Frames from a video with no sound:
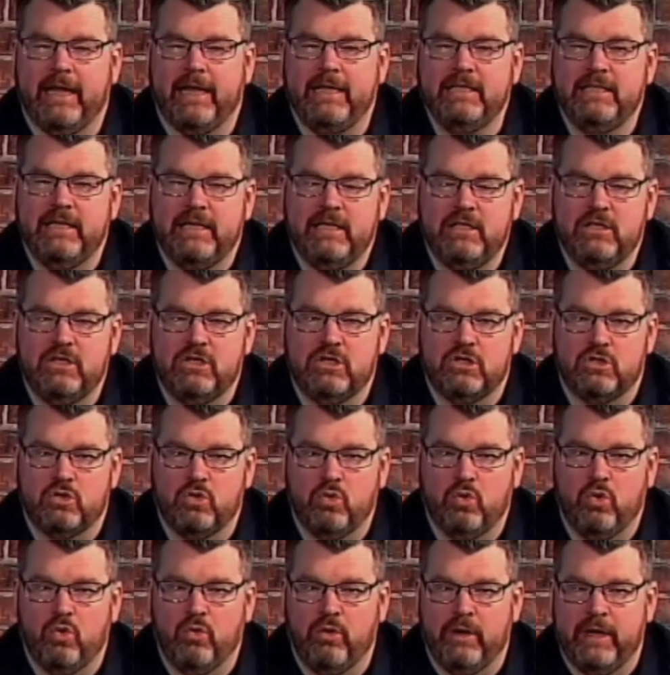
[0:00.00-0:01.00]
An
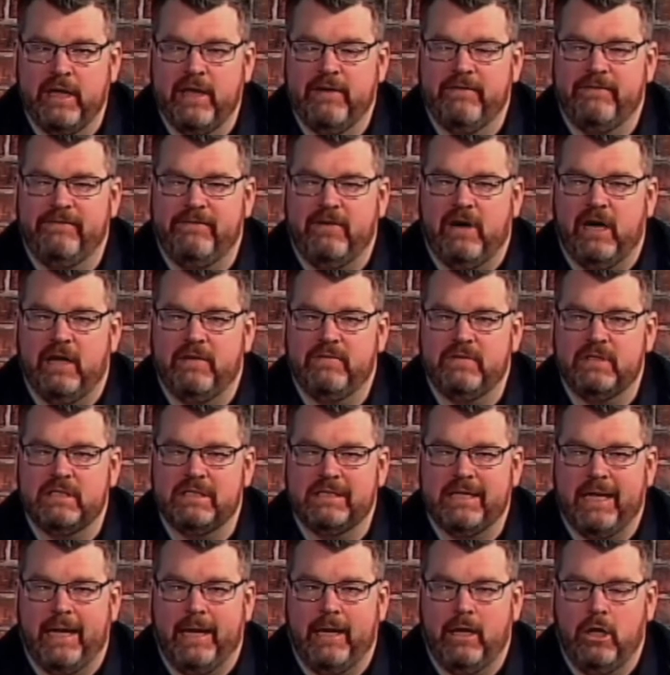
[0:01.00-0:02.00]
18-storey,
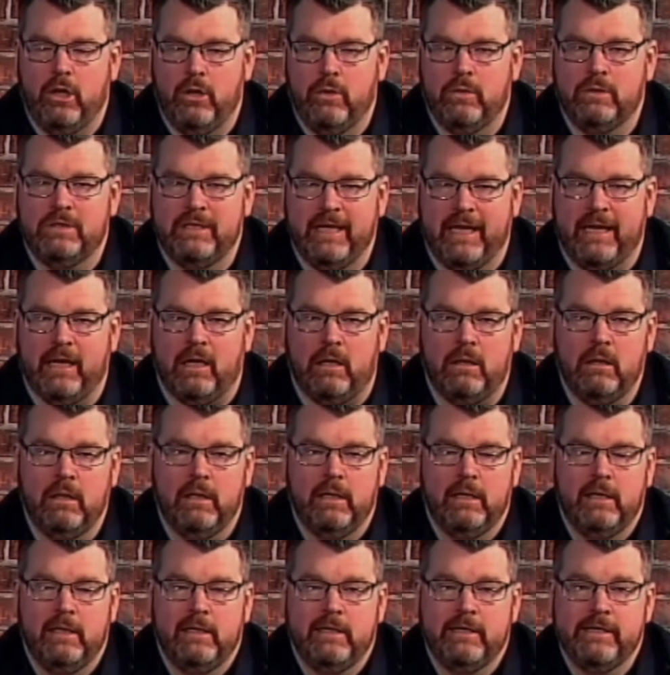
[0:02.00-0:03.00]
5-star
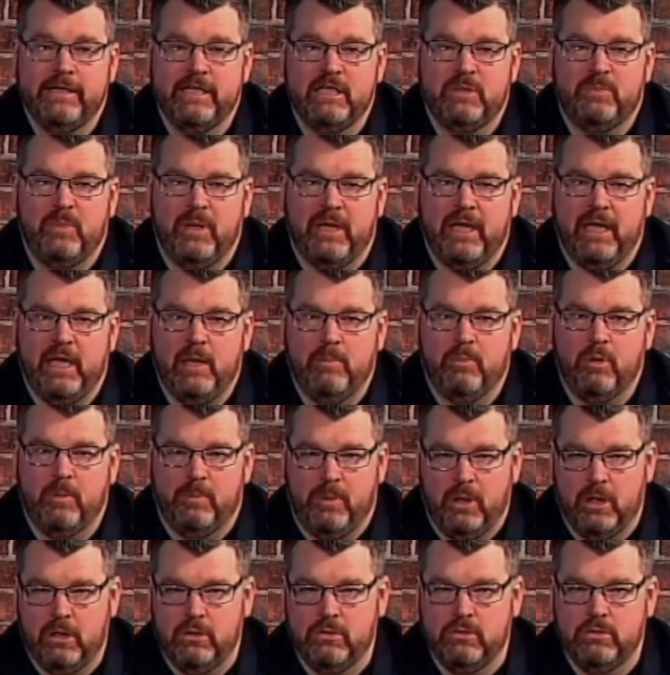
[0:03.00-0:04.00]
hotel is being
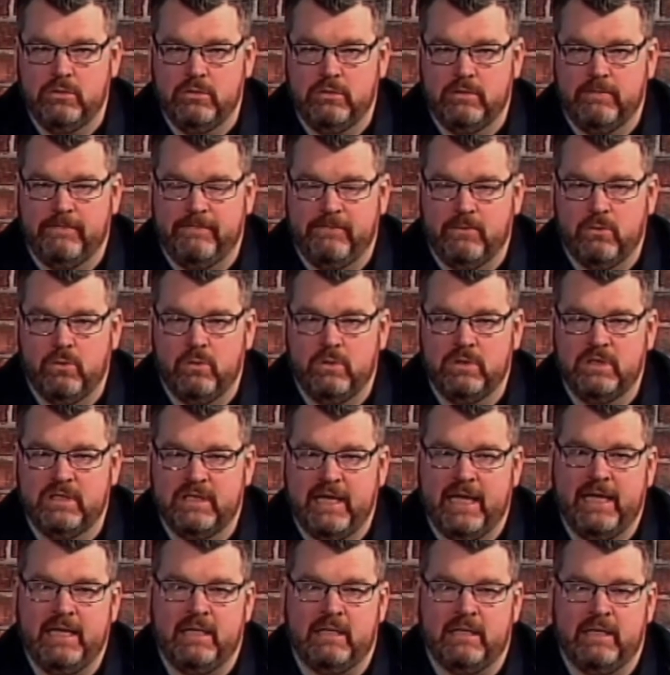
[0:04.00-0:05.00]
proposed for
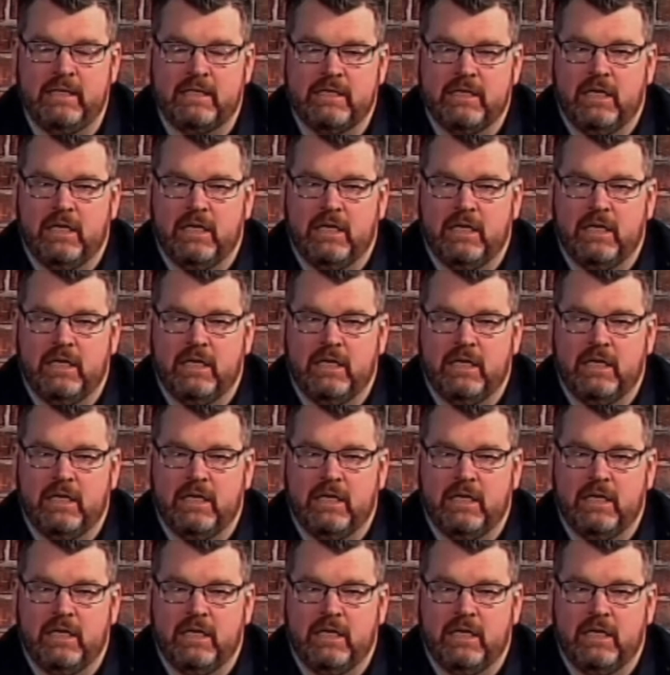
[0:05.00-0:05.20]
Dunedin.